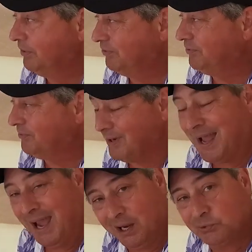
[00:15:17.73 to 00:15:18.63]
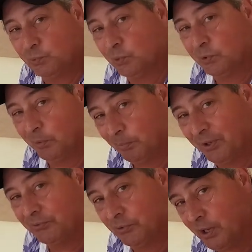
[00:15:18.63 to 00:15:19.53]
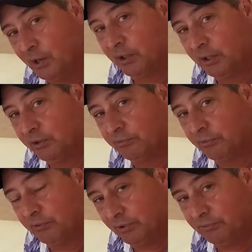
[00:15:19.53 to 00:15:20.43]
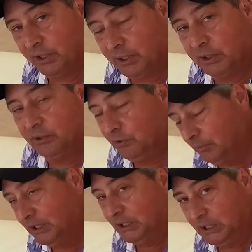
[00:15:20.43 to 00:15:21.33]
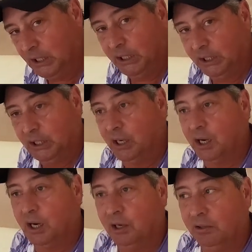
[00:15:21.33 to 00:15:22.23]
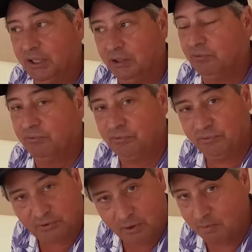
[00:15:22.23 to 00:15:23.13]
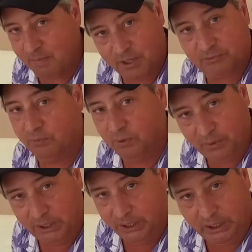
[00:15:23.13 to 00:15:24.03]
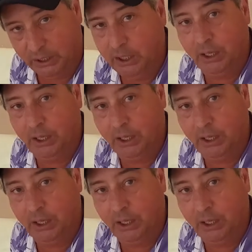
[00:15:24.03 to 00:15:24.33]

This is an actual compressor air conditioner that's taking the humidity out of the air. And that is so much what we need